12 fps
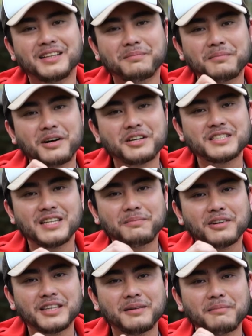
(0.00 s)
the most
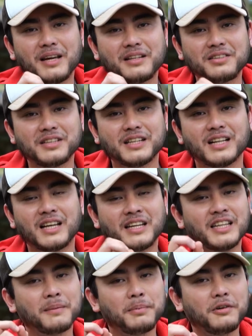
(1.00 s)
important material yang
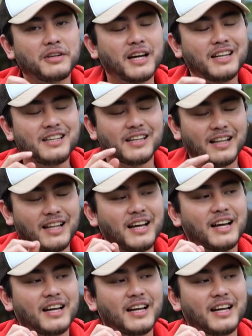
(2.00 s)
kita perlukan ialah